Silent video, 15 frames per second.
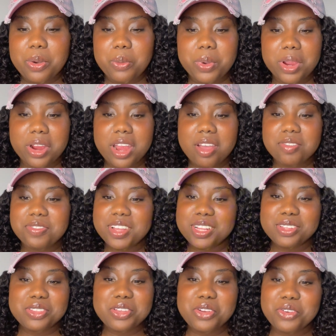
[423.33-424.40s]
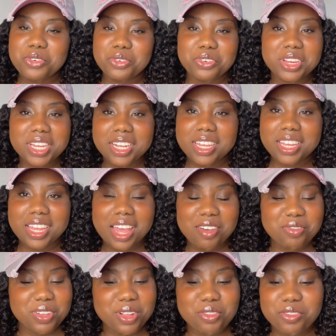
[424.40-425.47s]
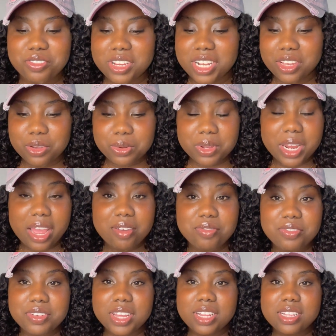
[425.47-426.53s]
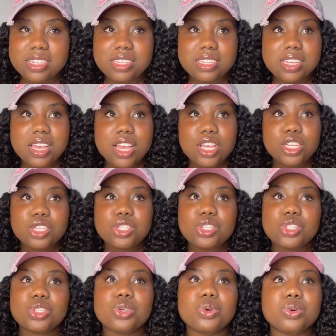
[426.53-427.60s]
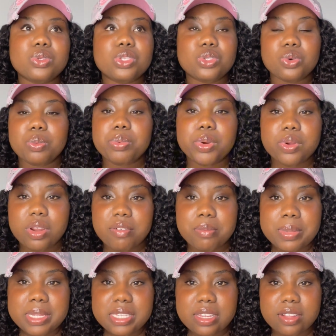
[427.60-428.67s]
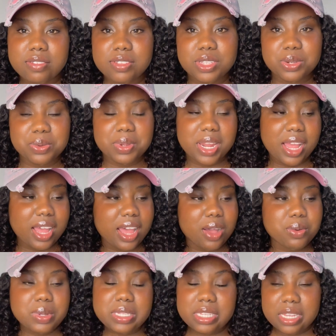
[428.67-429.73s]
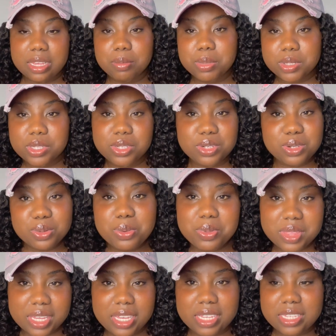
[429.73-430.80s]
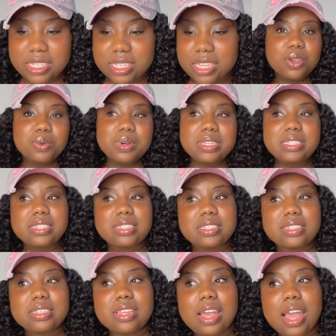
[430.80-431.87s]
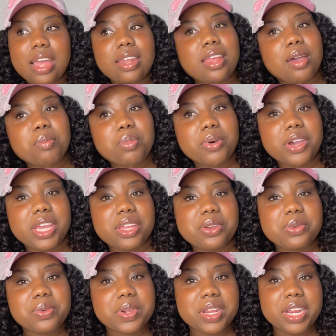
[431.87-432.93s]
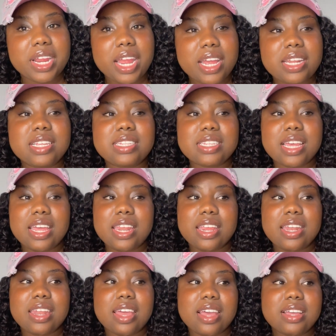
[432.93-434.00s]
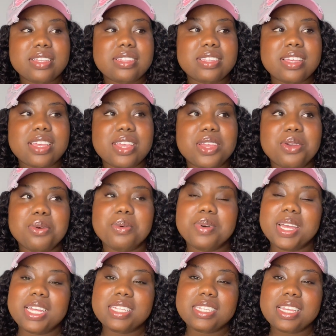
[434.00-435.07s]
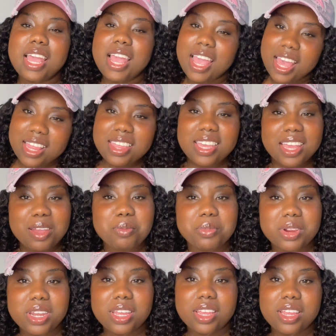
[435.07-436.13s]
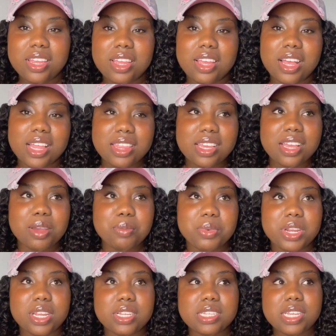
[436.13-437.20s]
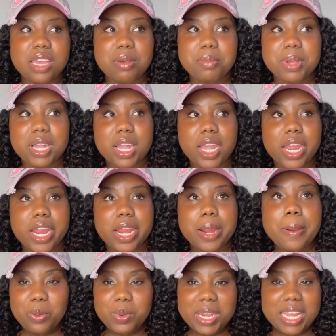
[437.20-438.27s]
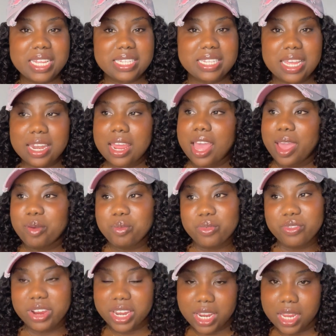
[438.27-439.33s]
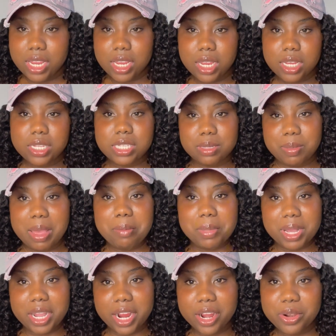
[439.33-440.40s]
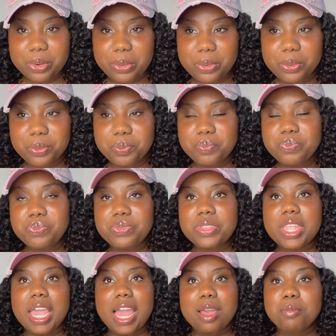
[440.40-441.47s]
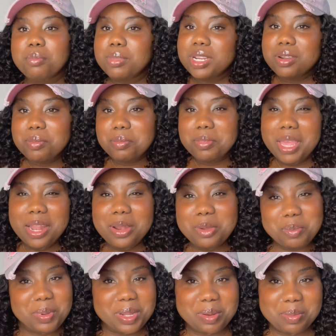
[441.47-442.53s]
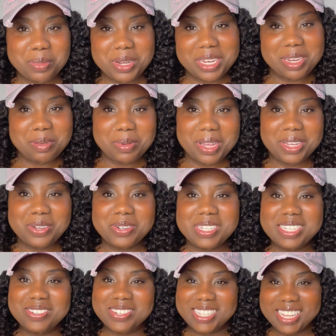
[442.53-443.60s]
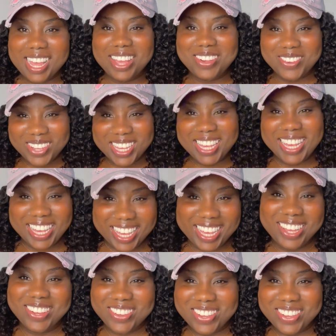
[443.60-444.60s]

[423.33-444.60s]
where I felt really good. I felt so proud of myself to know that I was able to do this. It was at that point where I decided that, you know what, I think I'm ready to get my car. When I said I'm ready to buy my car now, I look on the money in my account, I was like, okay,